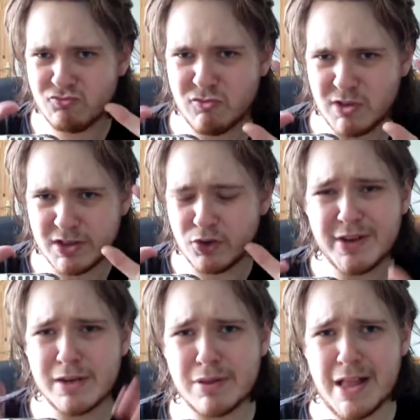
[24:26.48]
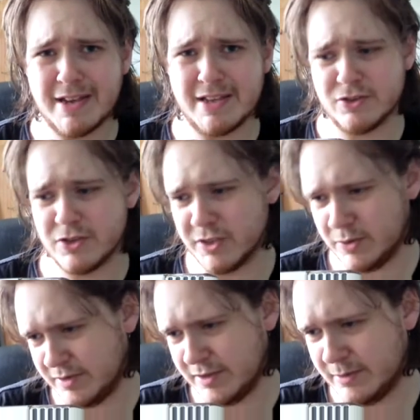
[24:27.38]
and black, it just
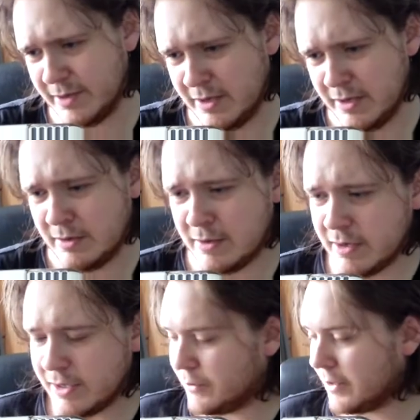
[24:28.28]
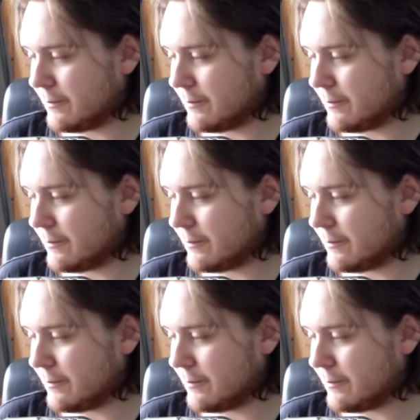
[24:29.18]
suits it. Anyway,